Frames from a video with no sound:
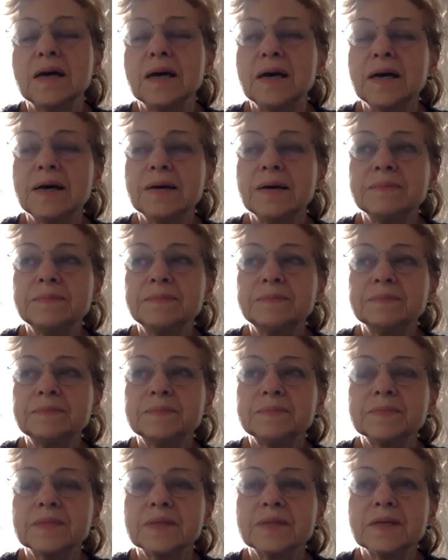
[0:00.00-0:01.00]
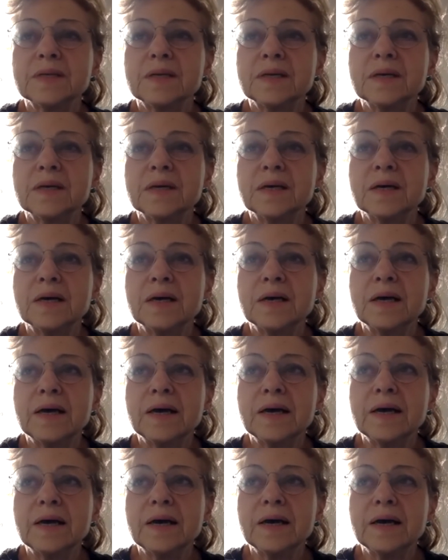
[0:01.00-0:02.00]
Um,
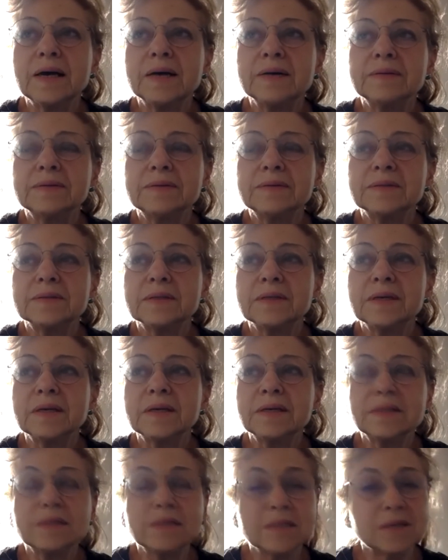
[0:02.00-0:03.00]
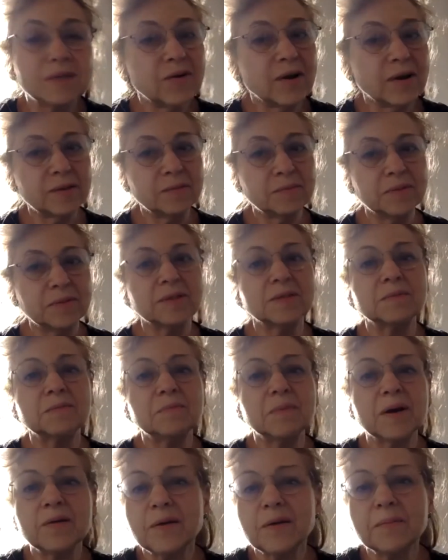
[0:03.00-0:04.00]
and it's incredible that
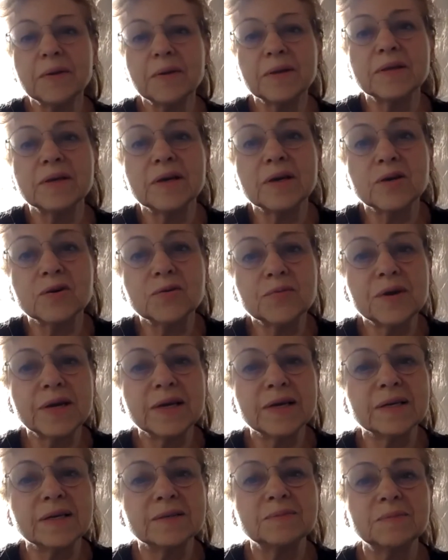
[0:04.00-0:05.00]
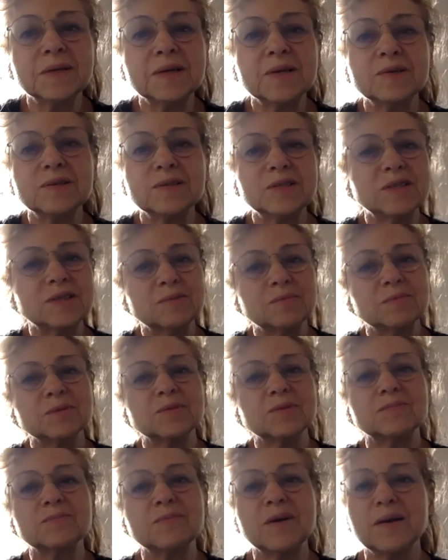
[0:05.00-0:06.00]
my grandmother agreed because she
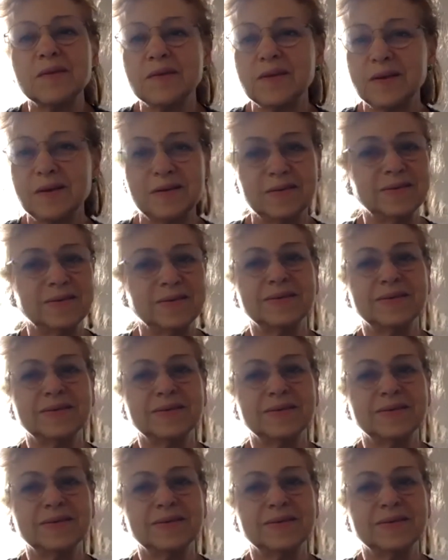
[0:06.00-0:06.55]
was rather